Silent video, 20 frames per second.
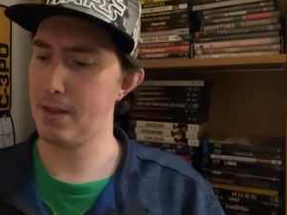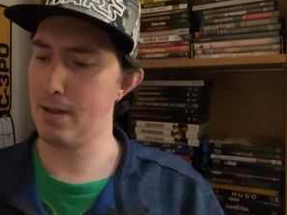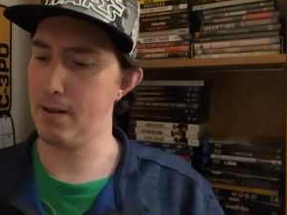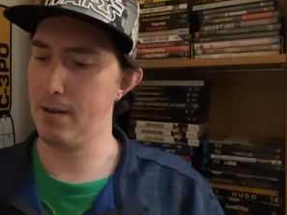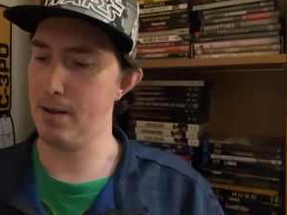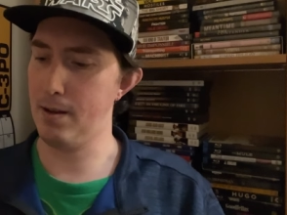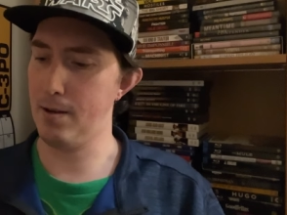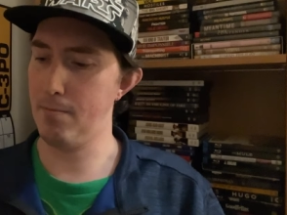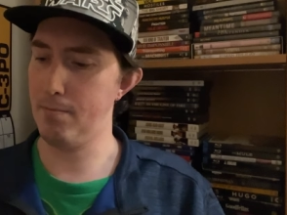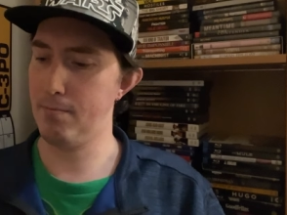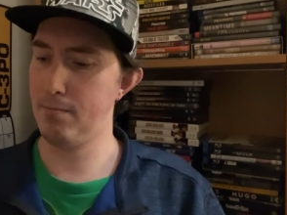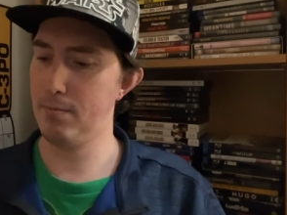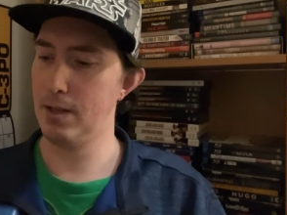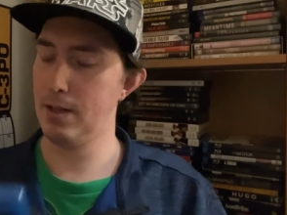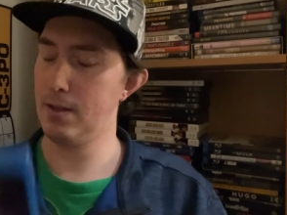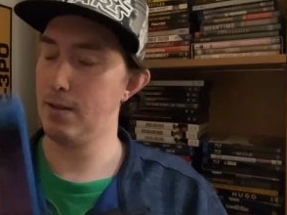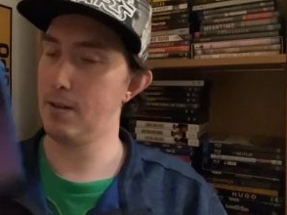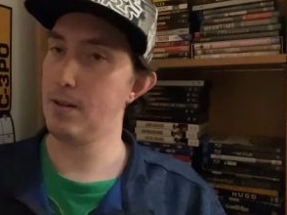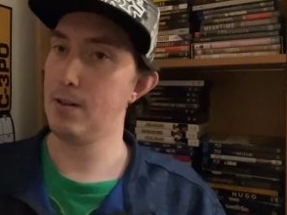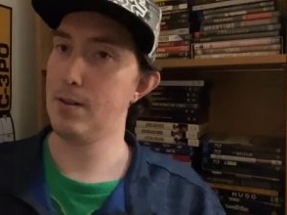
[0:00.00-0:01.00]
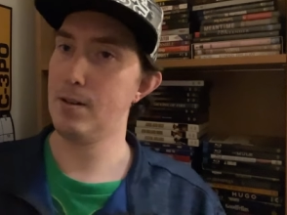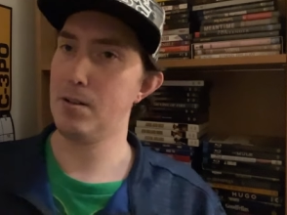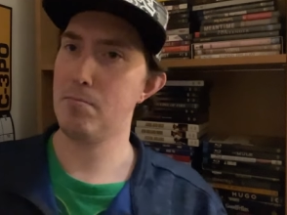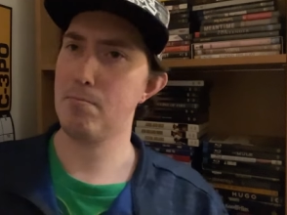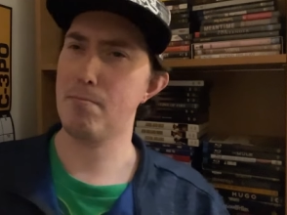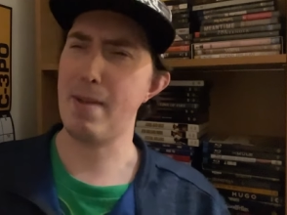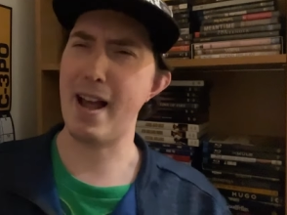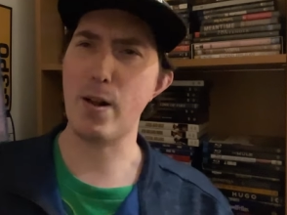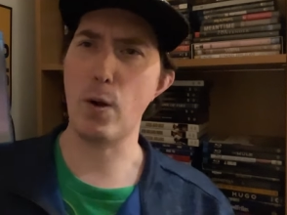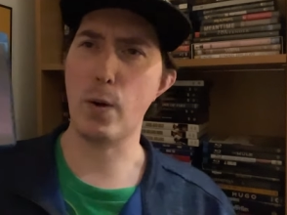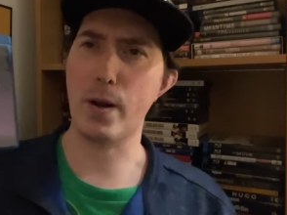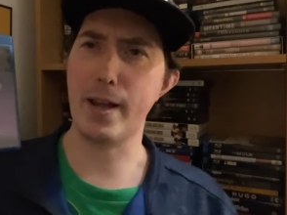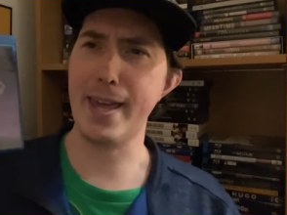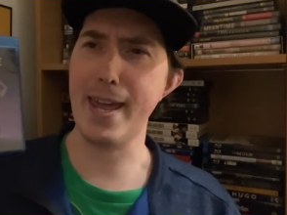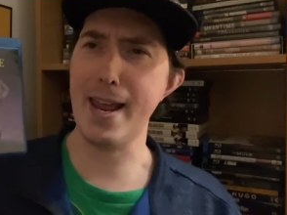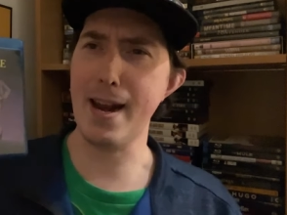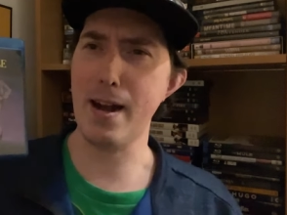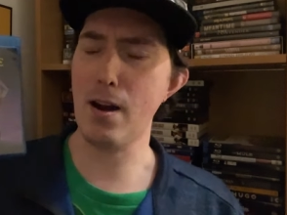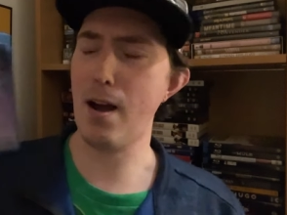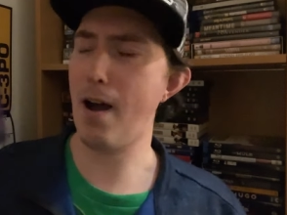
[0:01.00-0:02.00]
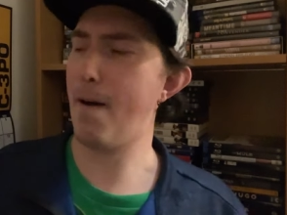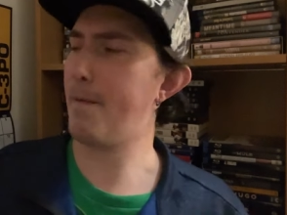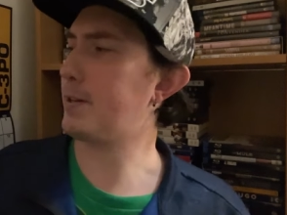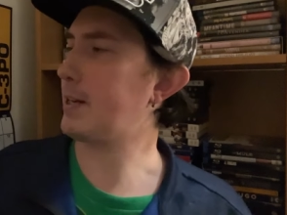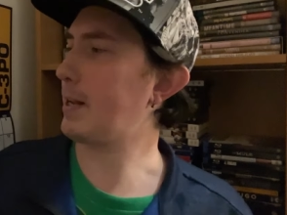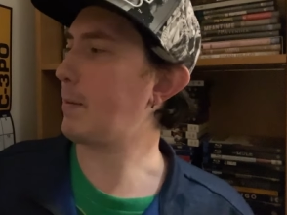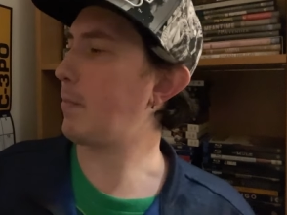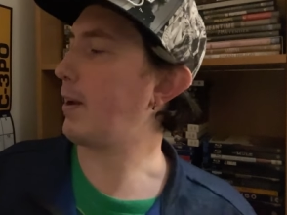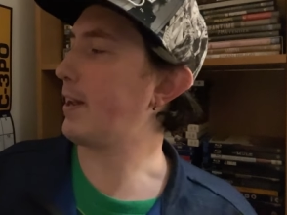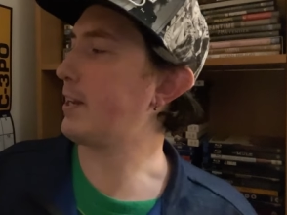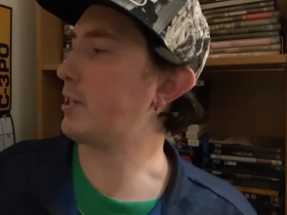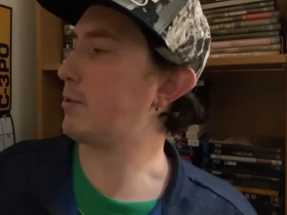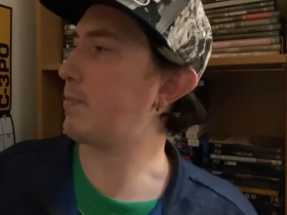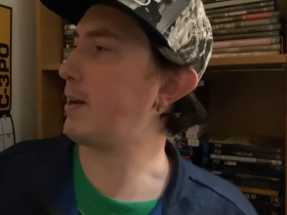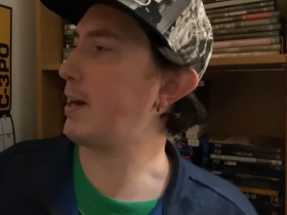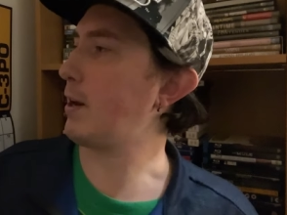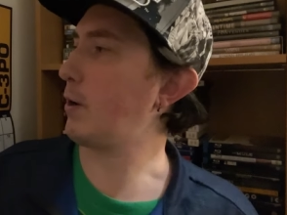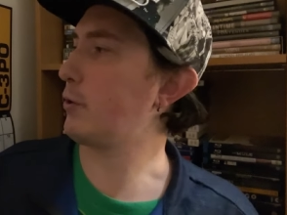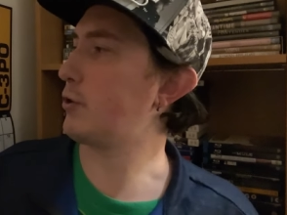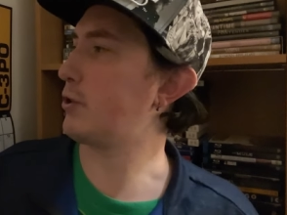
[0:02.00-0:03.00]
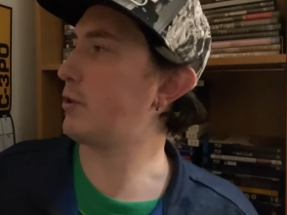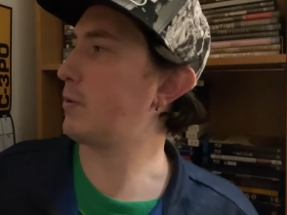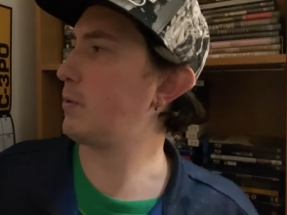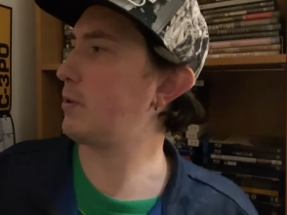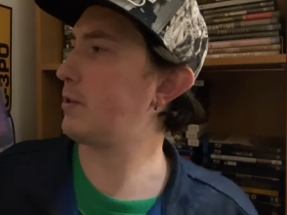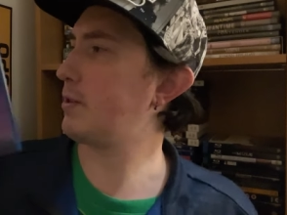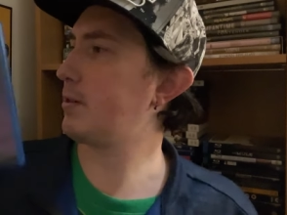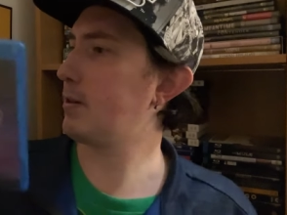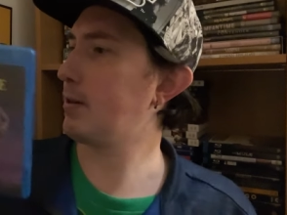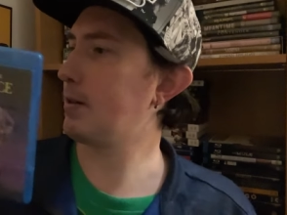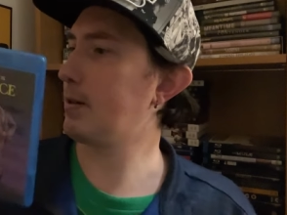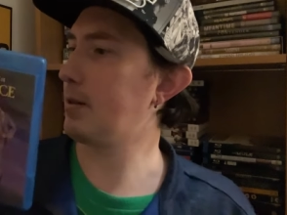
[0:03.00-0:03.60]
Um, Michael Keaton obviously plays Beetlejuice.